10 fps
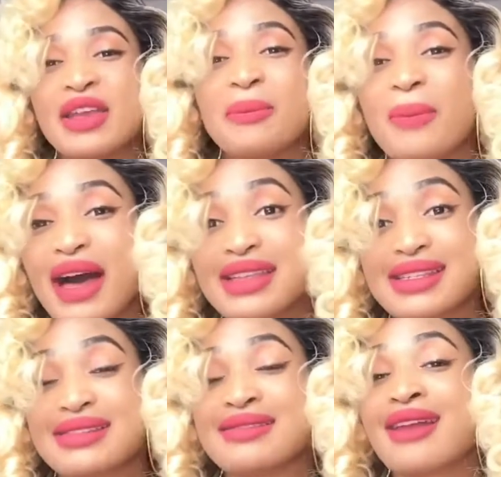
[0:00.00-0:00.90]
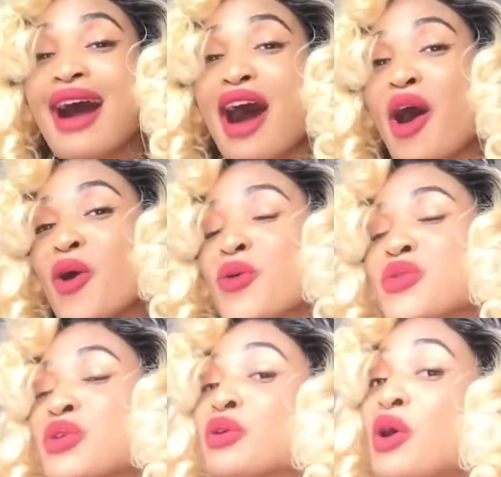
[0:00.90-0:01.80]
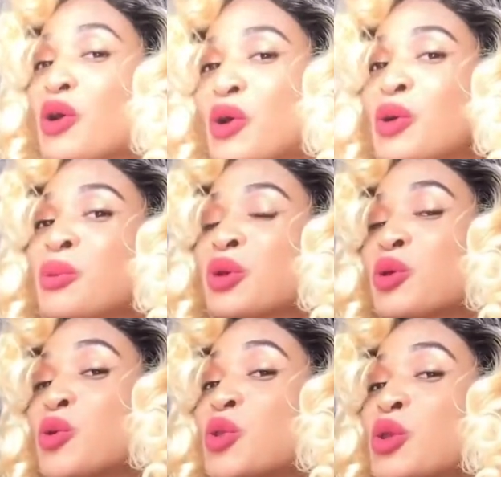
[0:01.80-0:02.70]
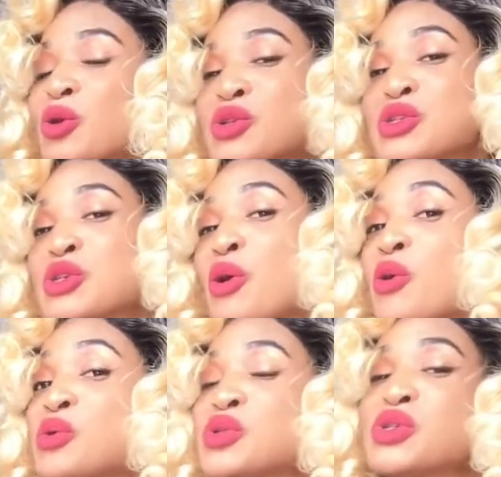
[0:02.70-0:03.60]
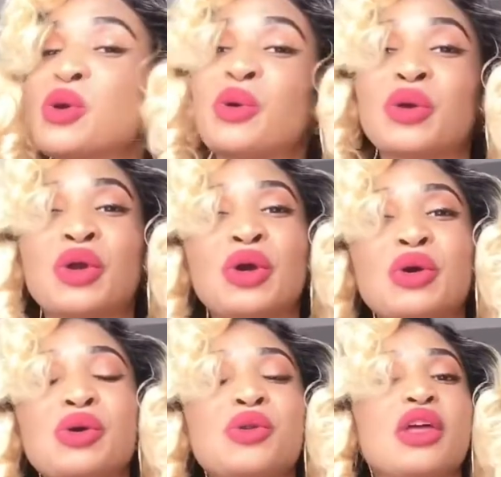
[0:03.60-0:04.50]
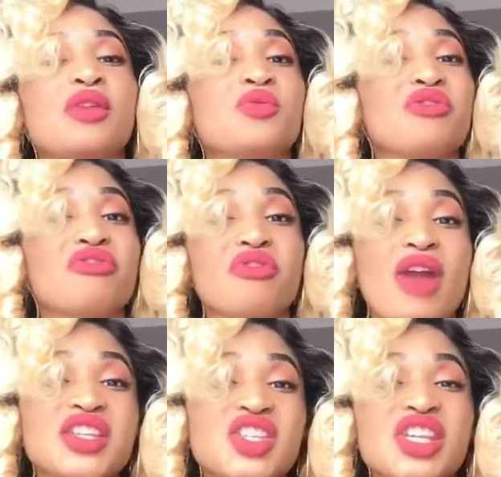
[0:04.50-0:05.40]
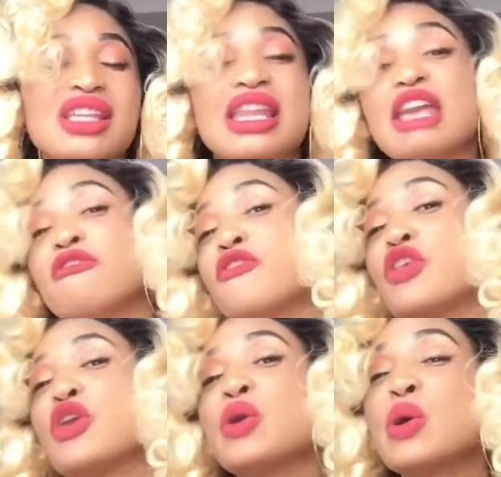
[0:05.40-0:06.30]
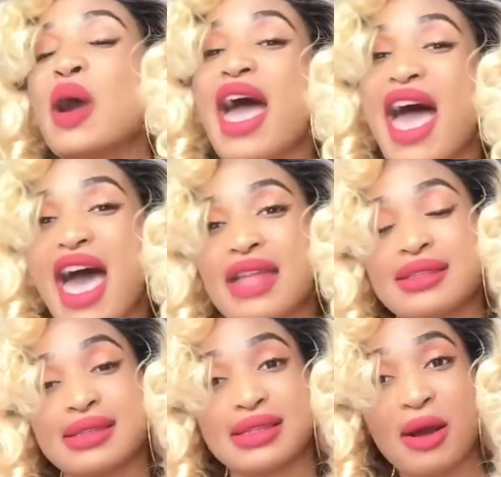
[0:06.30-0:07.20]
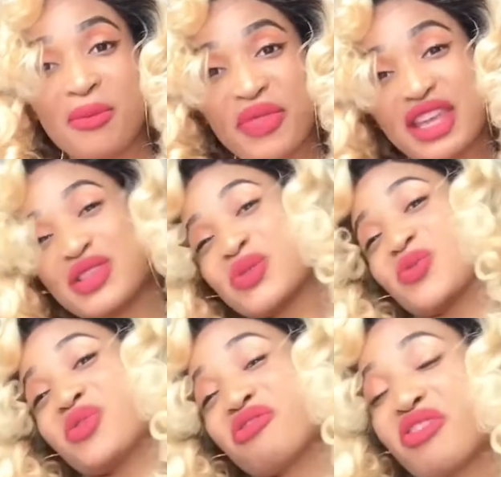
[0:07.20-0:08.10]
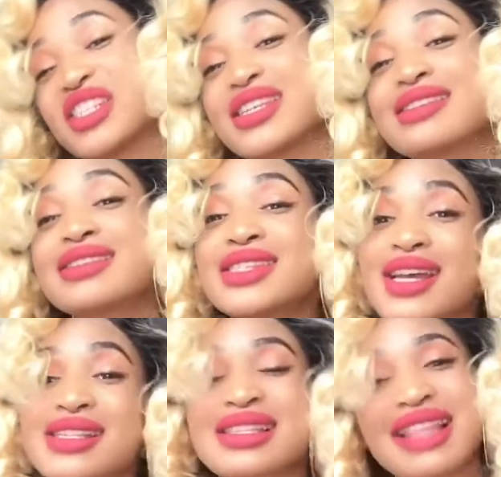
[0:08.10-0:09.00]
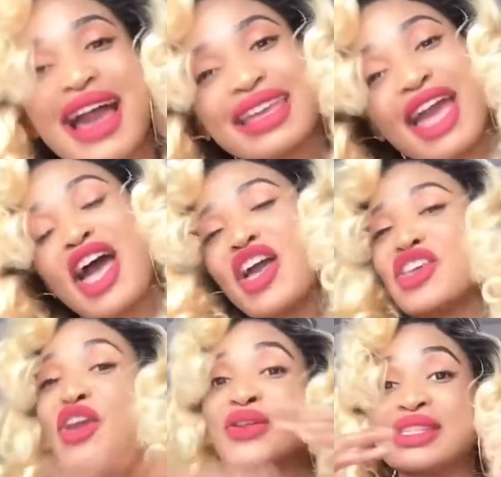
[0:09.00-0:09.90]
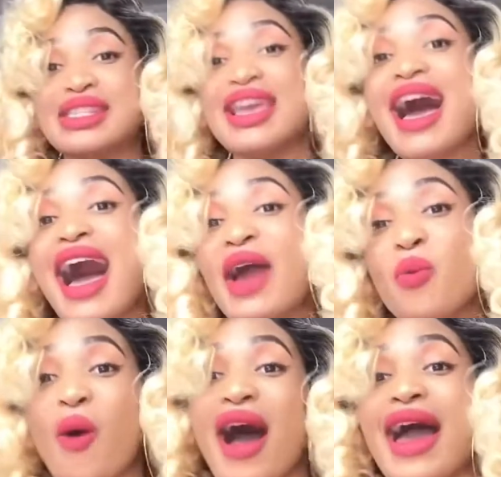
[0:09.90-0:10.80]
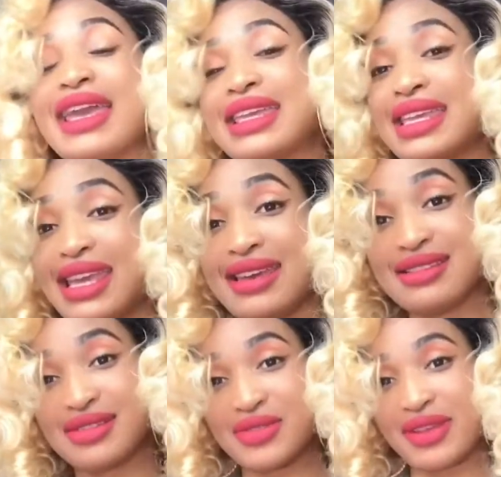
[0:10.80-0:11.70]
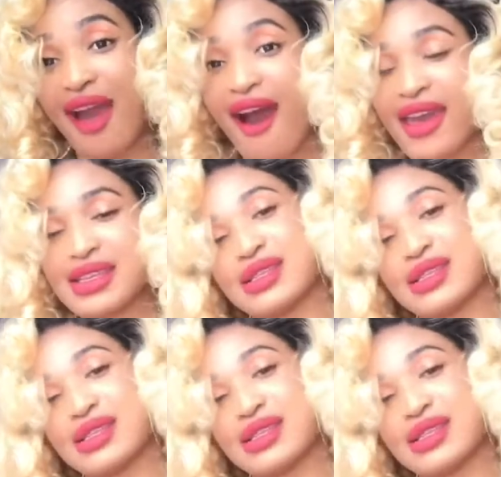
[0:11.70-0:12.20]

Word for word: Imagine how your home could look so, so cool and refreshing if you had something to refresh it, just like your DIY candle, guys.